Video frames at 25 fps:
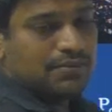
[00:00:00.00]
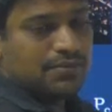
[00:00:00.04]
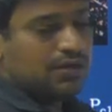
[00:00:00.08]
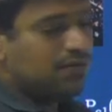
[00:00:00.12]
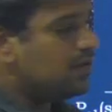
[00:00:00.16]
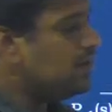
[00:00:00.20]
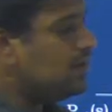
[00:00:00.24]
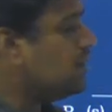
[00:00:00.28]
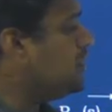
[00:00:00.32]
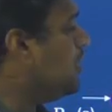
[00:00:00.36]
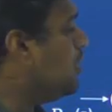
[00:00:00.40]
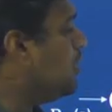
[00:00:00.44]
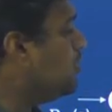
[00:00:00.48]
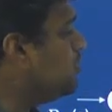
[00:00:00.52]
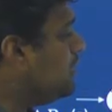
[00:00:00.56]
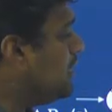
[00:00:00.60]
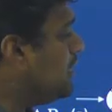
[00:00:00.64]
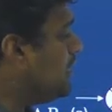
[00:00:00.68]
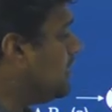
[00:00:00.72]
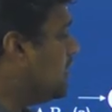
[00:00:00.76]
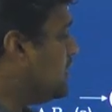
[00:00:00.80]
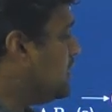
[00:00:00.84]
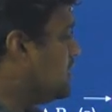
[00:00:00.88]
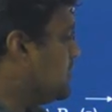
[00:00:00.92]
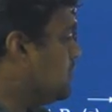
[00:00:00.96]
power, how
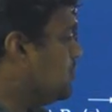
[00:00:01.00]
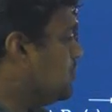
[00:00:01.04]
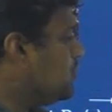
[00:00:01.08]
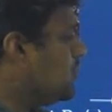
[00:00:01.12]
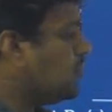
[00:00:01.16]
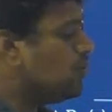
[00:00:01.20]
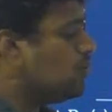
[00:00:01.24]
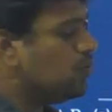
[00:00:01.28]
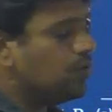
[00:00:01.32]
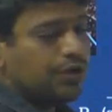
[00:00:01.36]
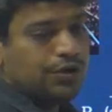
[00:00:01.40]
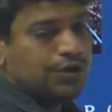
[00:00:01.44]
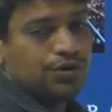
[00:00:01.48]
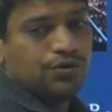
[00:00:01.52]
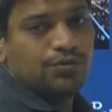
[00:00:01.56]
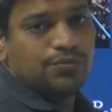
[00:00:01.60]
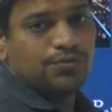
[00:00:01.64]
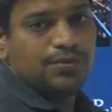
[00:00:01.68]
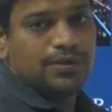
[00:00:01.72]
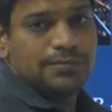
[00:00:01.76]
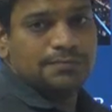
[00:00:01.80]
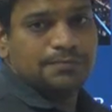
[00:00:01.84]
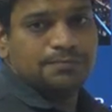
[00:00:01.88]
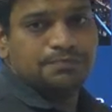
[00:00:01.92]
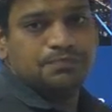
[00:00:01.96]
these two are going to
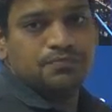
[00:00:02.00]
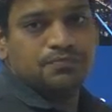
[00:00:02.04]
be